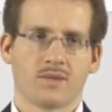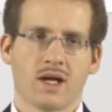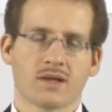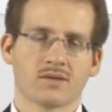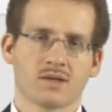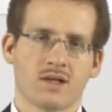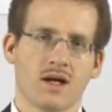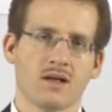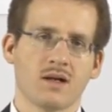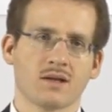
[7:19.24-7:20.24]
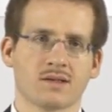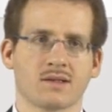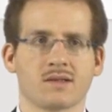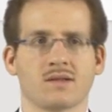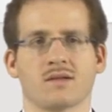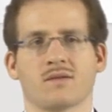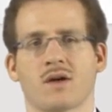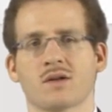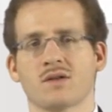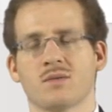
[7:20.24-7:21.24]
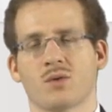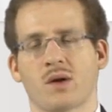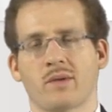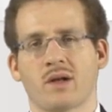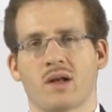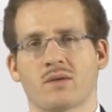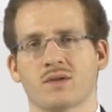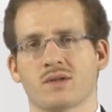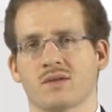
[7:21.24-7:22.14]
Actors in Erlang, since this is a functional programming language,